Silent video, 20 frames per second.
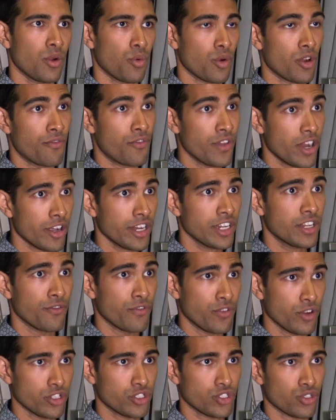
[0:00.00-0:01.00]
We're a very
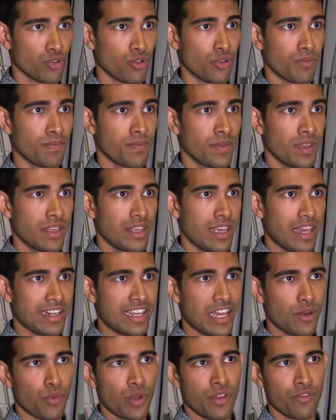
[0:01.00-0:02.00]
diverse group, and
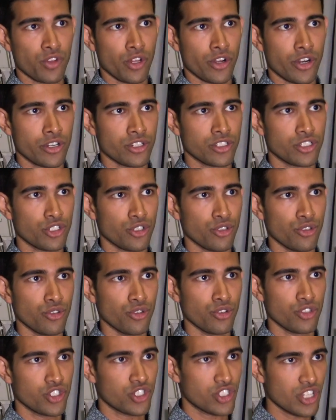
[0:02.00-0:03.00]
yet we've learned
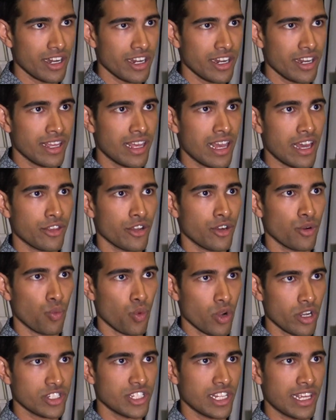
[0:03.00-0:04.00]
to study together, work